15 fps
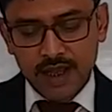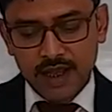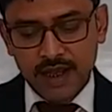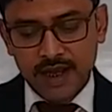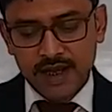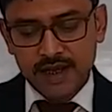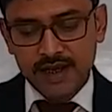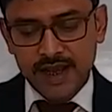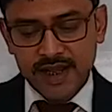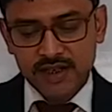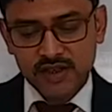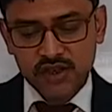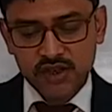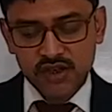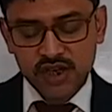It
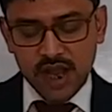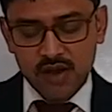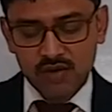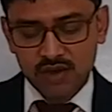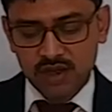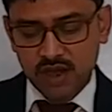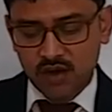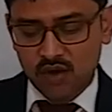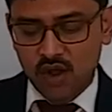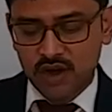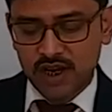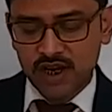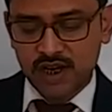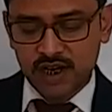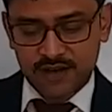next shot the
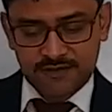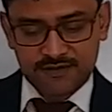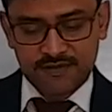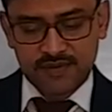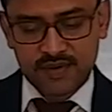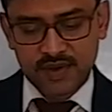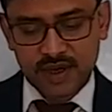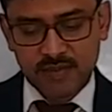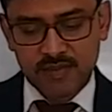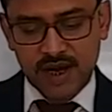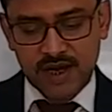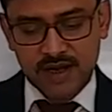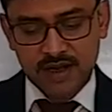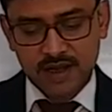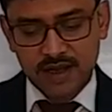rocky cliff, but
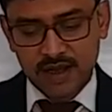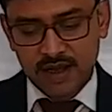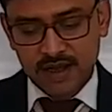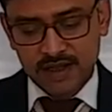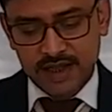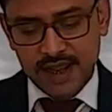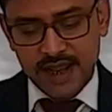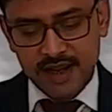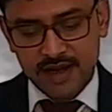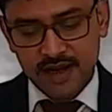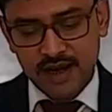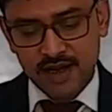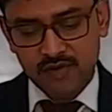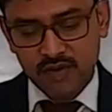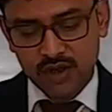there
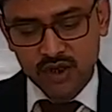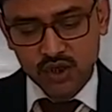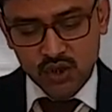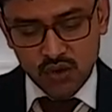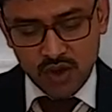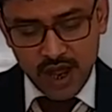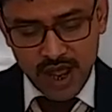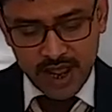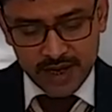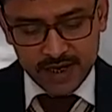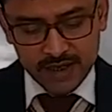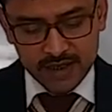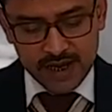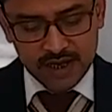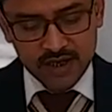it was so high
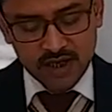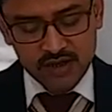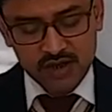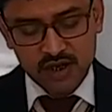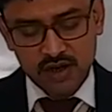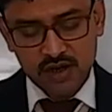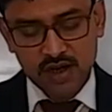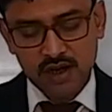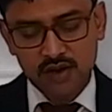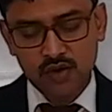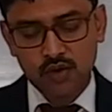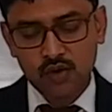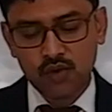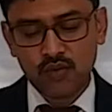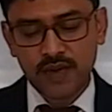that the children
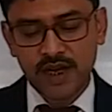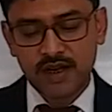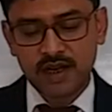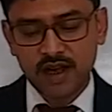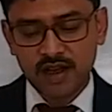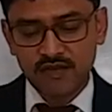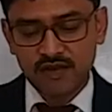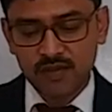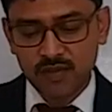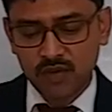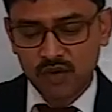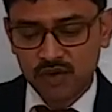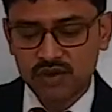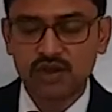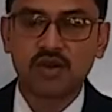whom it loved
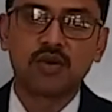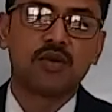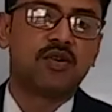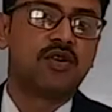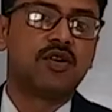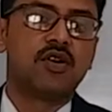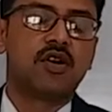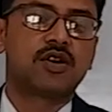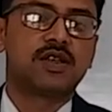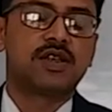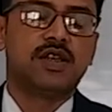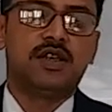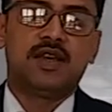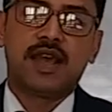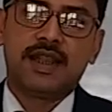most could not
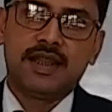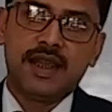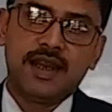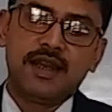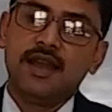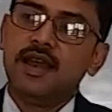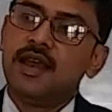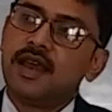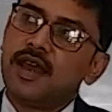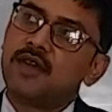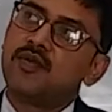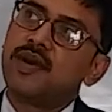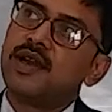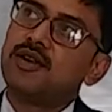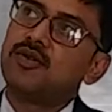see. And then it
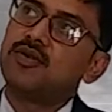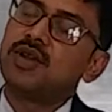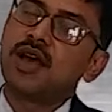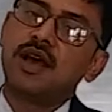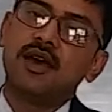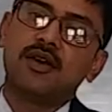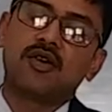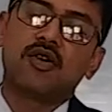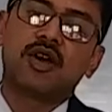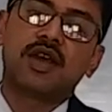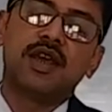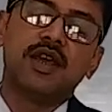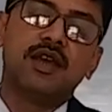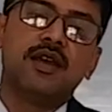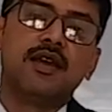went to the
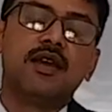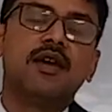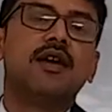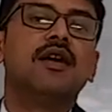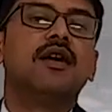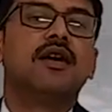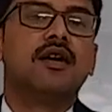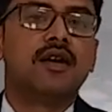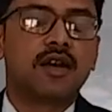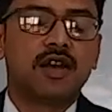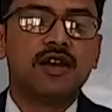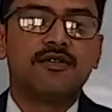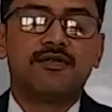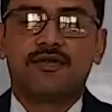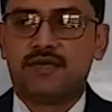rocky
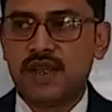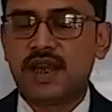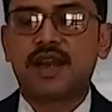cliff. There